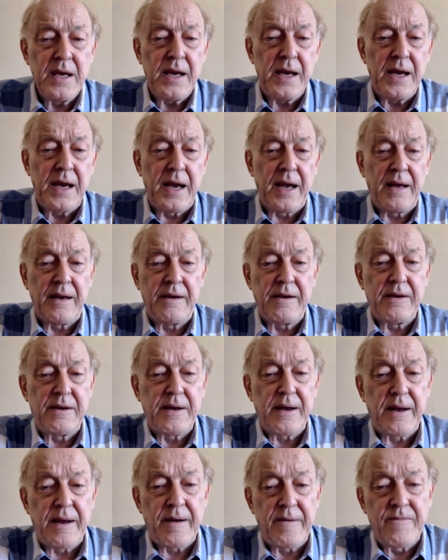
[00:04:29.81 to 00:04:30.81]
and
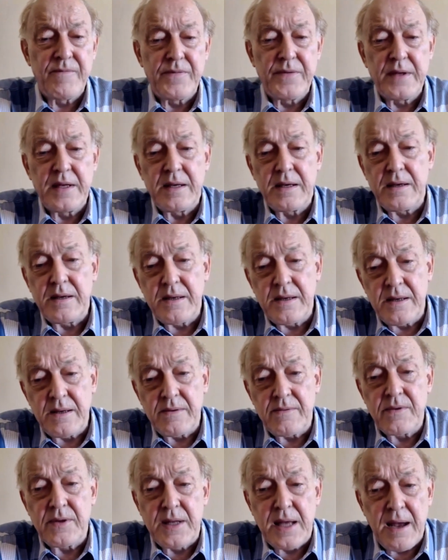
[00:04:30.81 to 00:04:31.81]
there
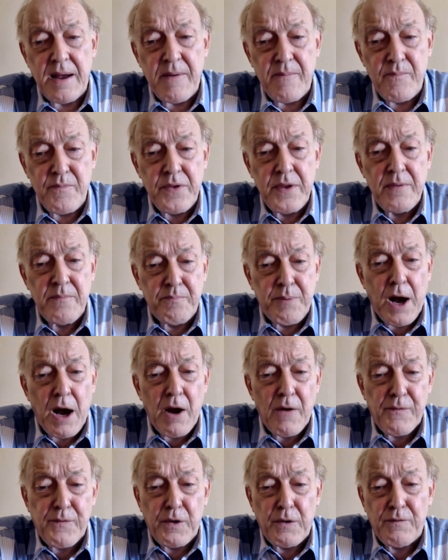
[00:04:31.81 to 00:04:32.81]
are
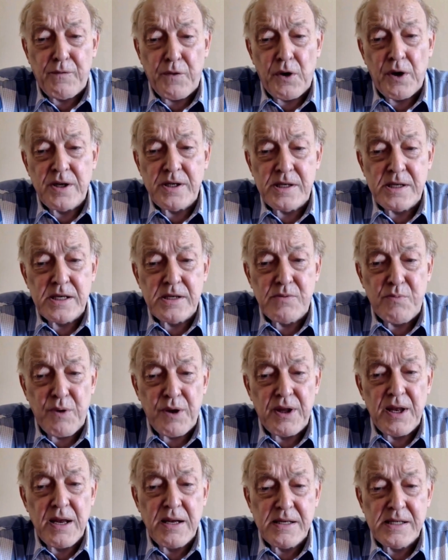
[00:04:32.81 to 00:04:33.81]
powerful voices
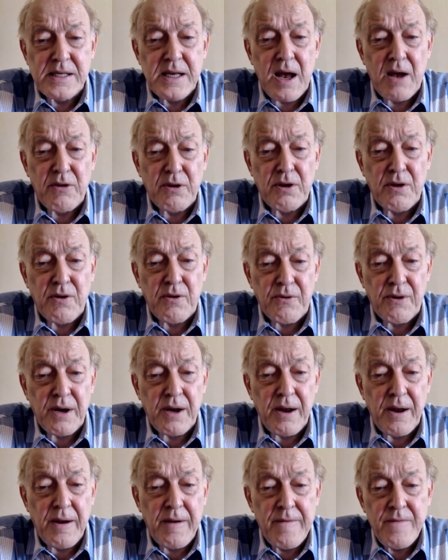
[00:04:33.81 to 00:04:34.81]
within South
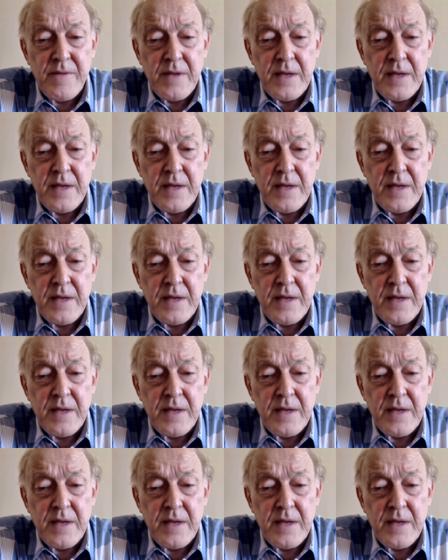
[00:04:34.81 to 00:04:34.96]
Korea,